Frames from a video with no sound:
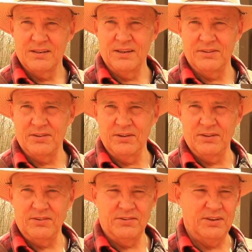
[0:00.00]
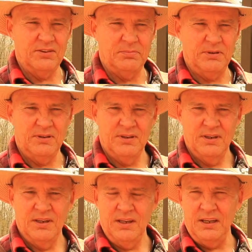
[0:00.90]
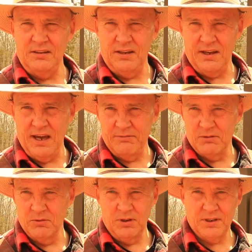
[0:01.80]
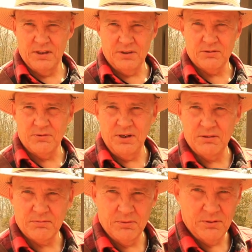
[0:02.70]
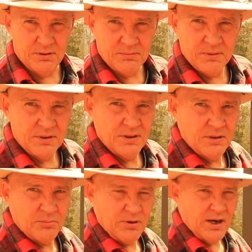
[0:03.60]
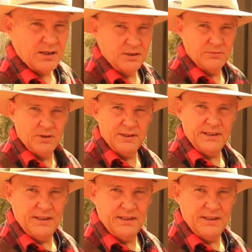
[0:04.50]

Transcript: And so this has just been handy to have. It really cuts right through the broccoli really